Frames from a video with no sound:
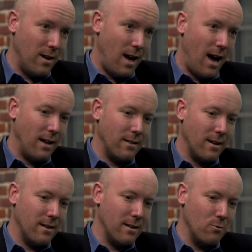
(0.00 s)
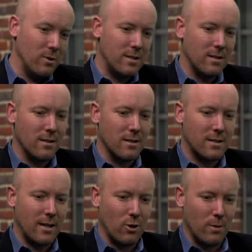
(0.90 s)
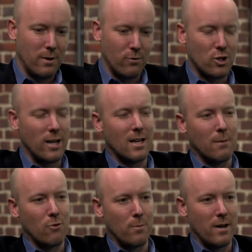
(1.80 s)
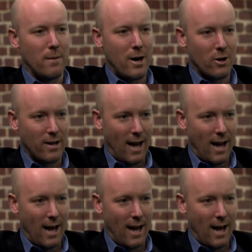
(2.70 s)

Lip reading: and then in recent years they got a bit of a shake-up from an American